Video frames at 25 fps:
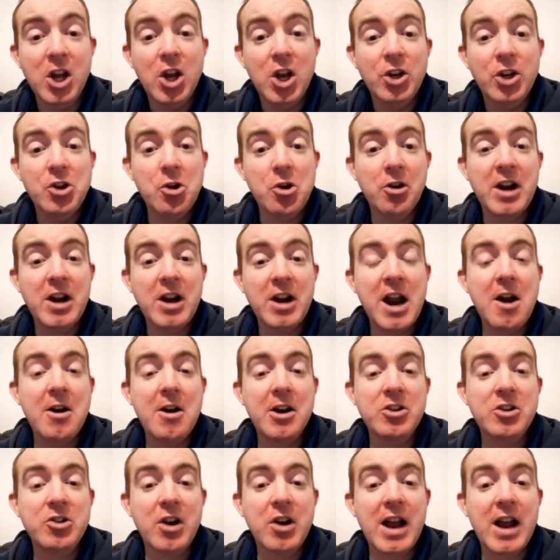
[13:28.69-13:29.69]
your
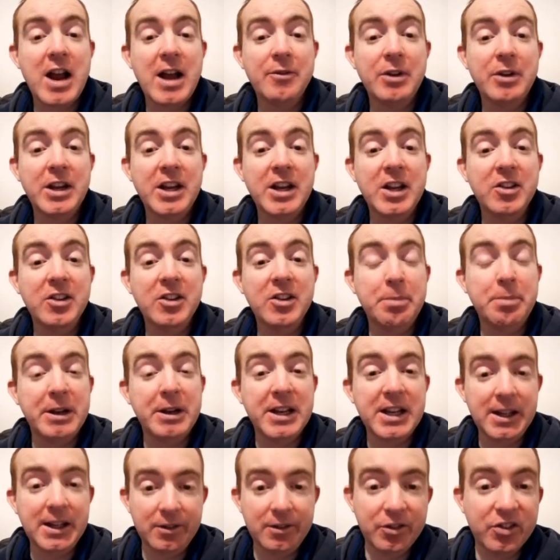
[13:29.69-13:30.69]
character having his
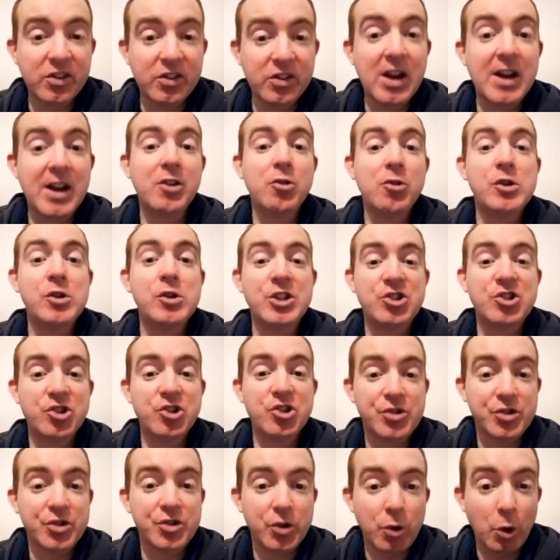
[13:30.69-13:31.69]
beliefs uh,
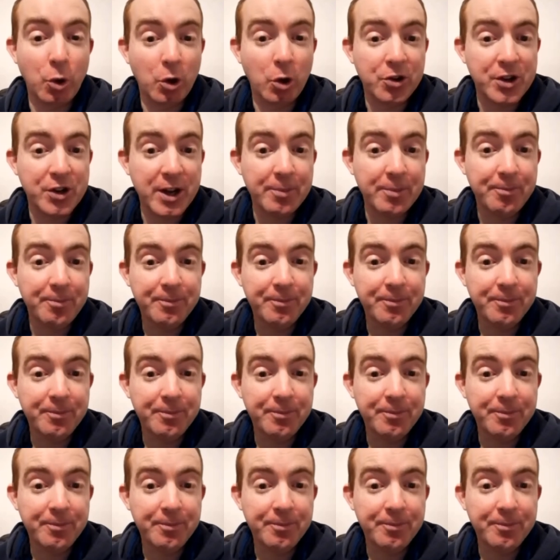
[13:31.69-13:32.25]
questioned the whole time